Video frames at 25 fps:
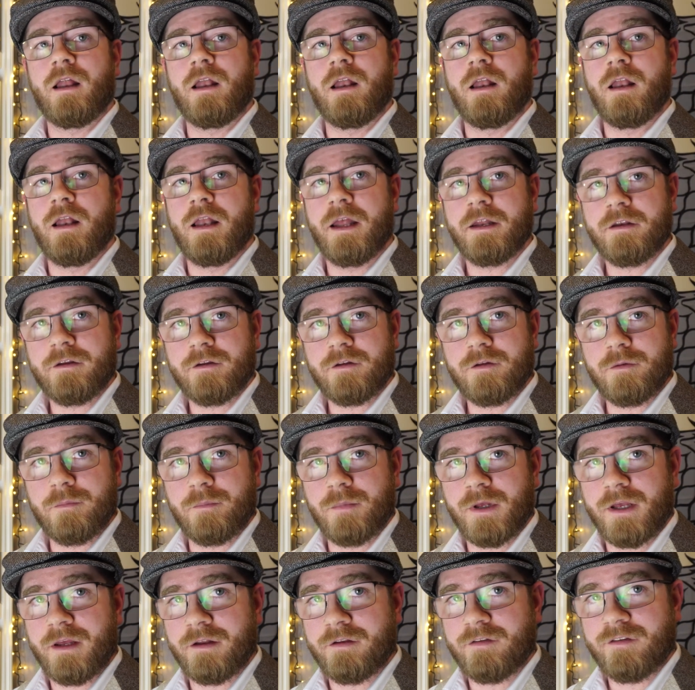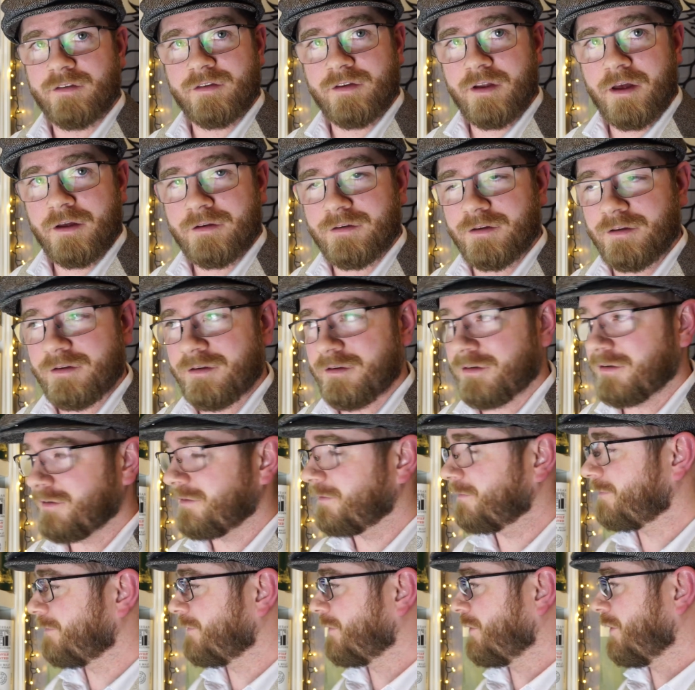let me get started
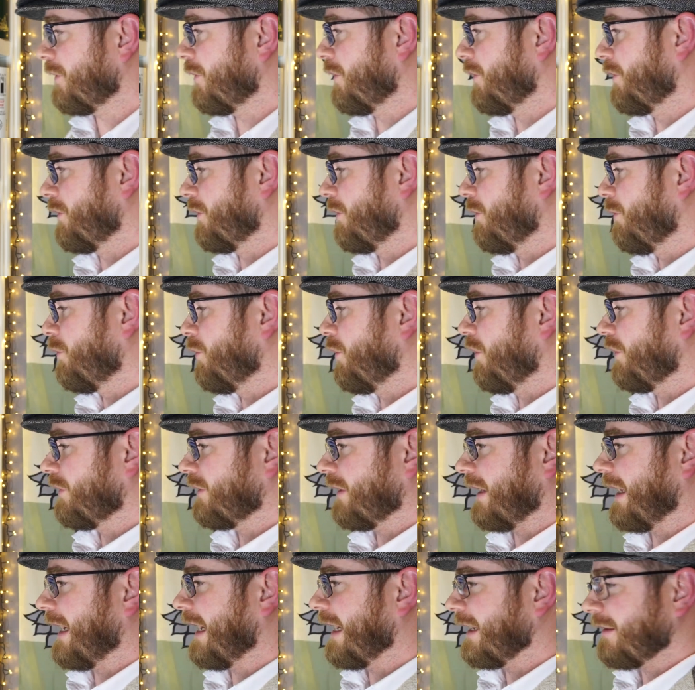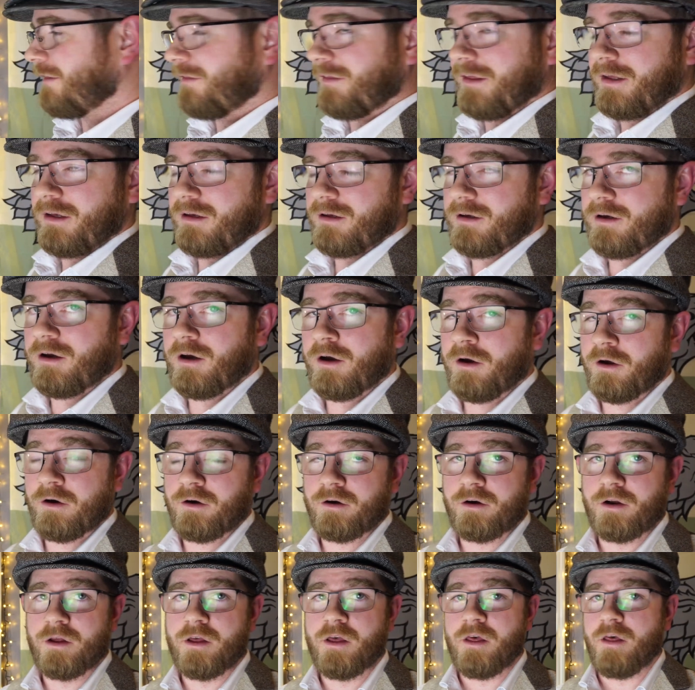on what I think
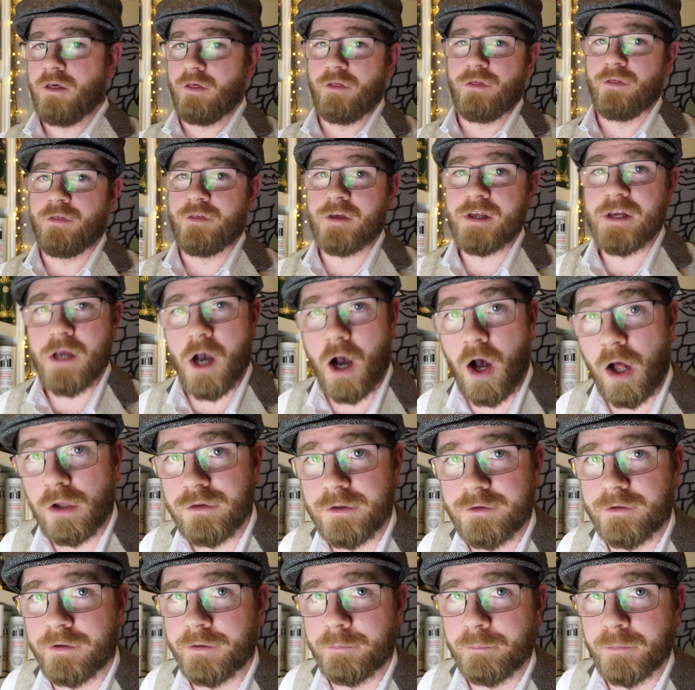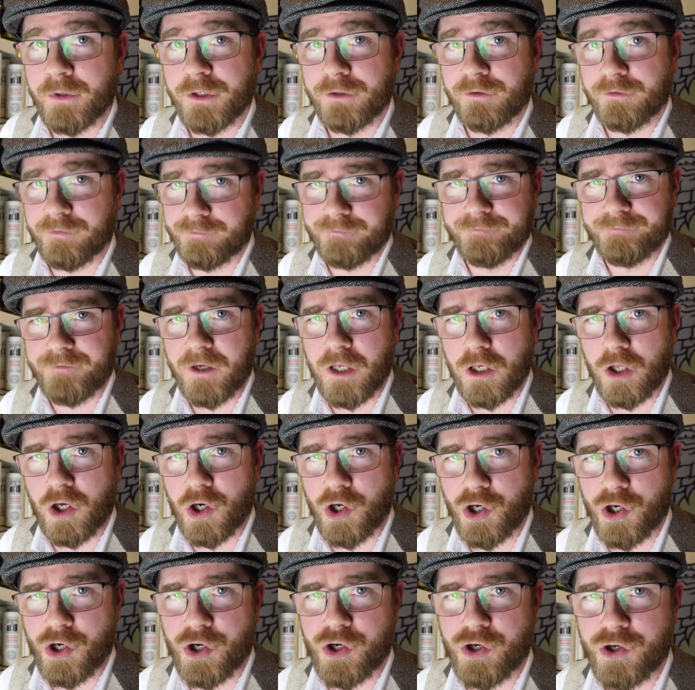are the ultimate
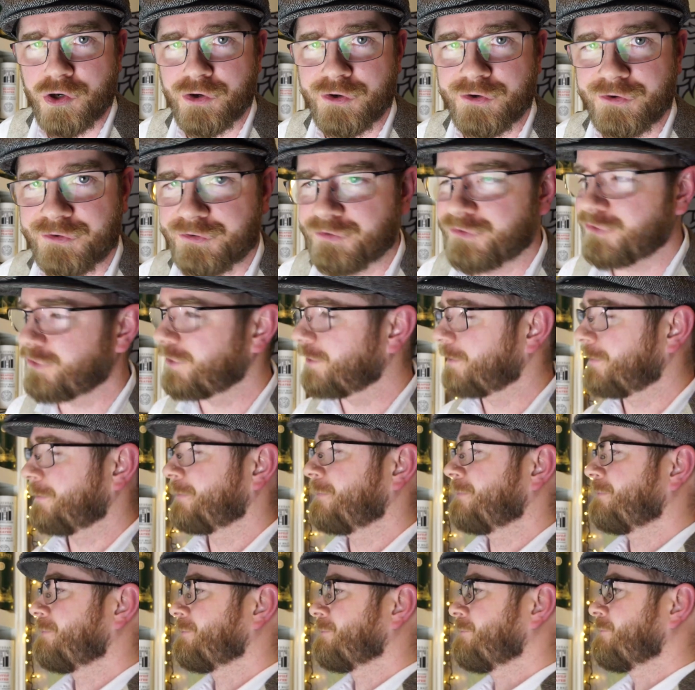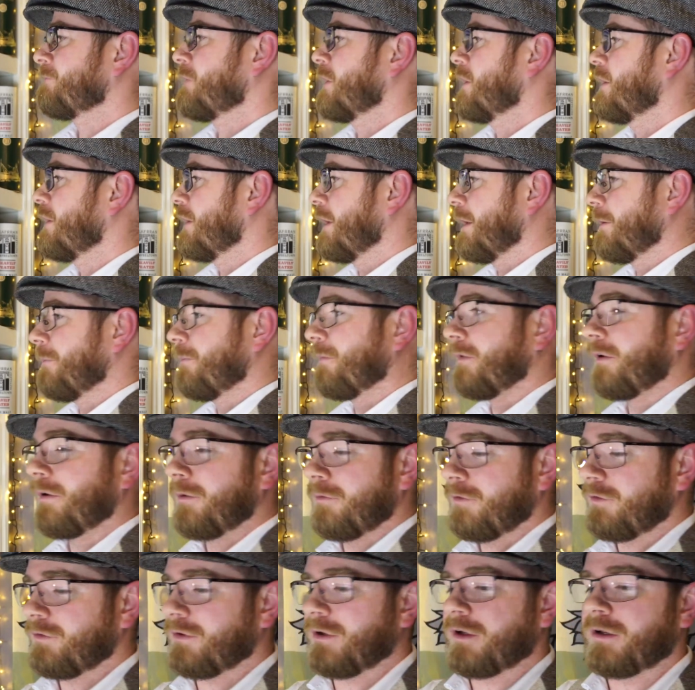fillers. I'm
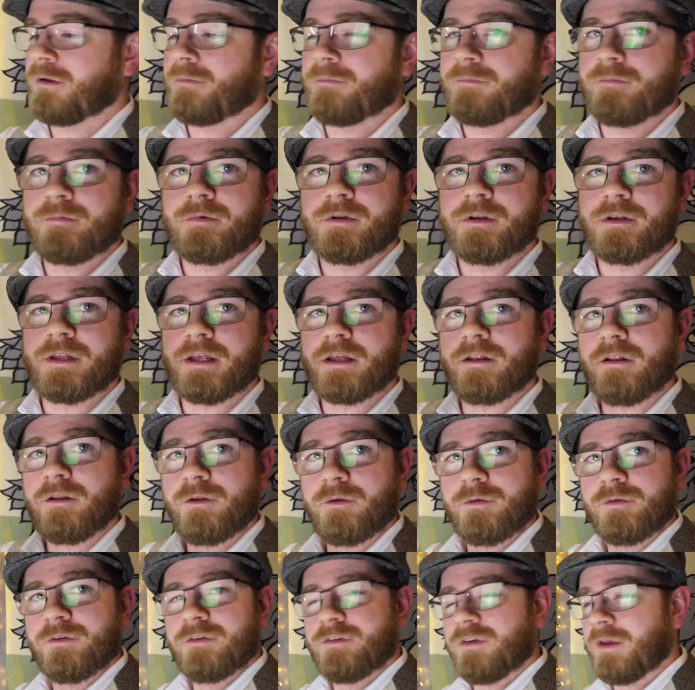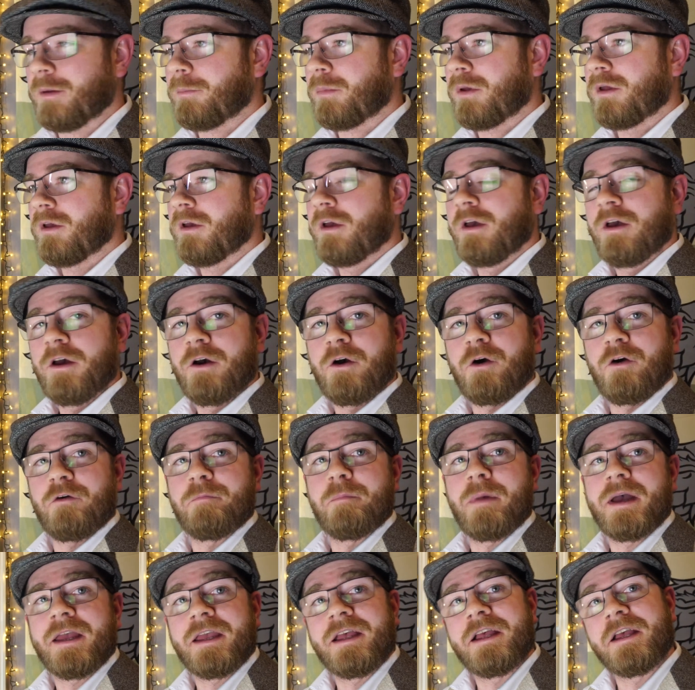just gonna take a little sip of
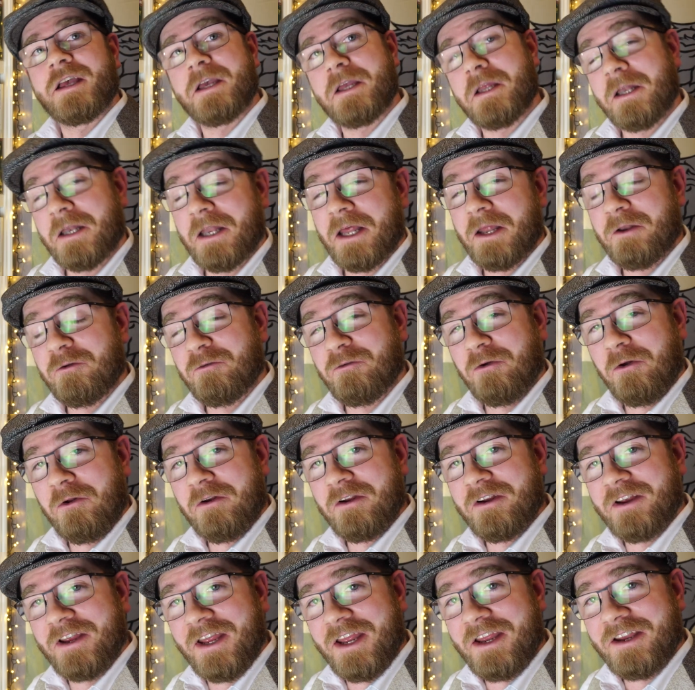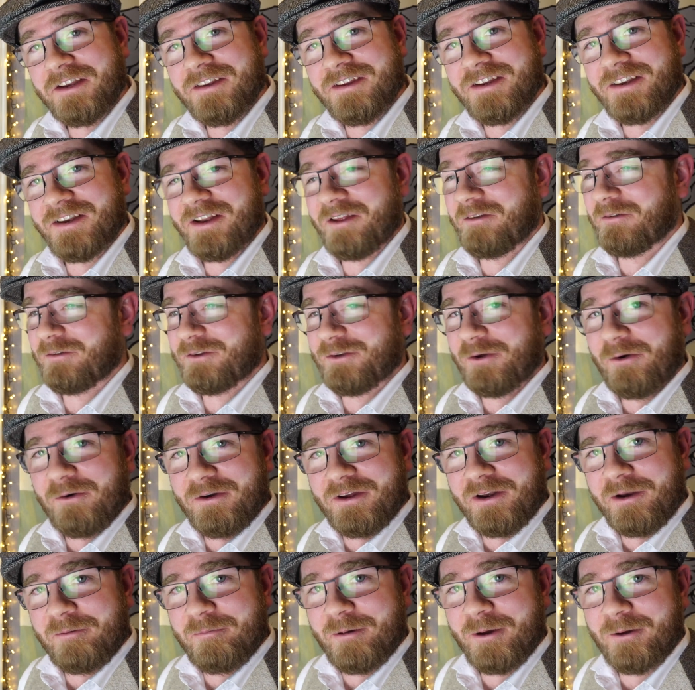my Glendronach 18. I'm
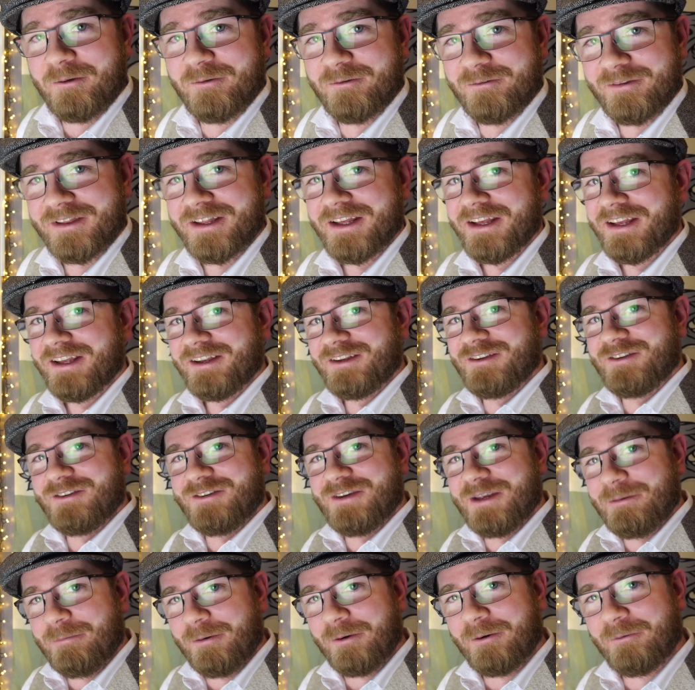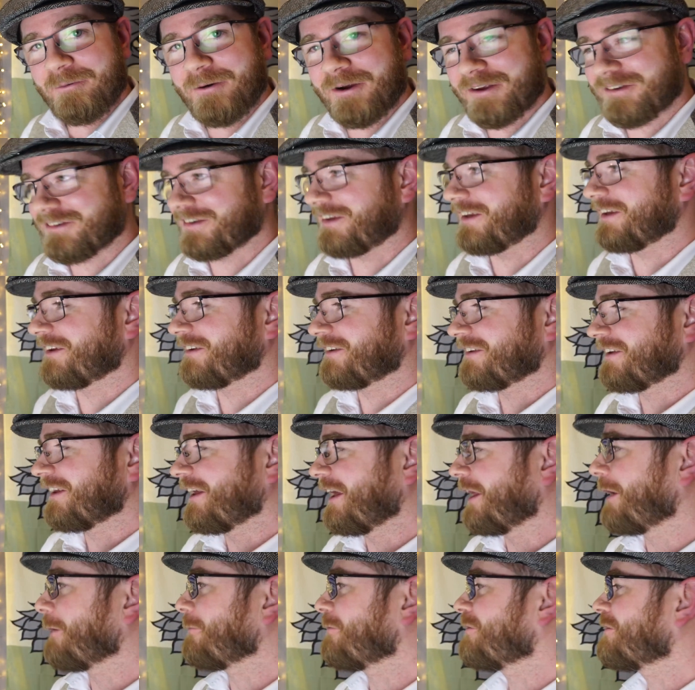talking about cheaper whiskies
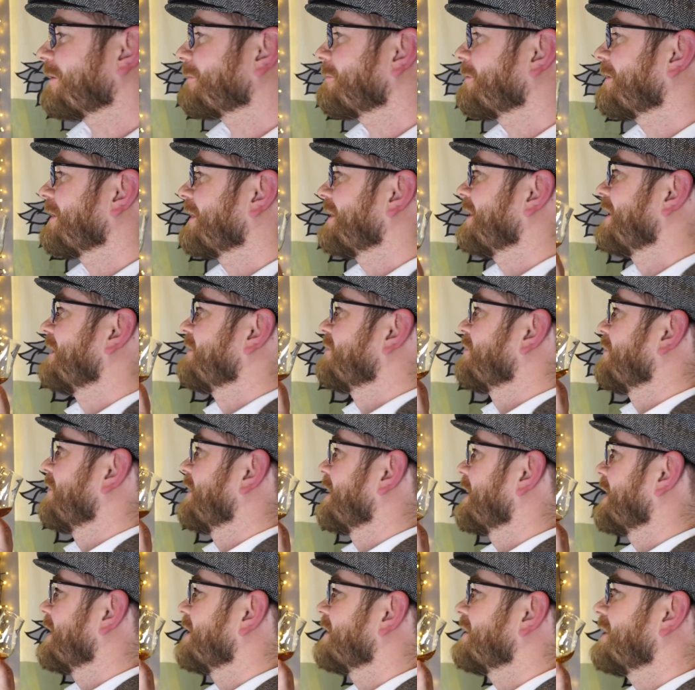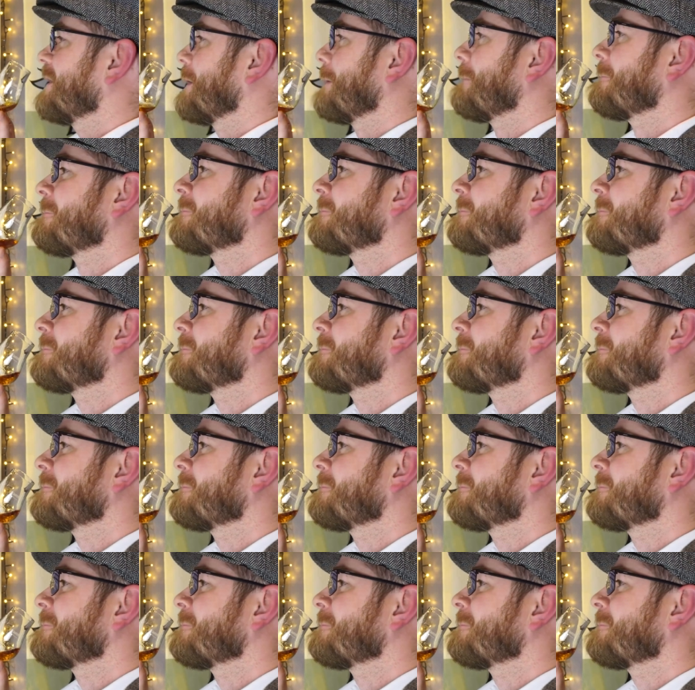and I'm sipping a Glendronach 18.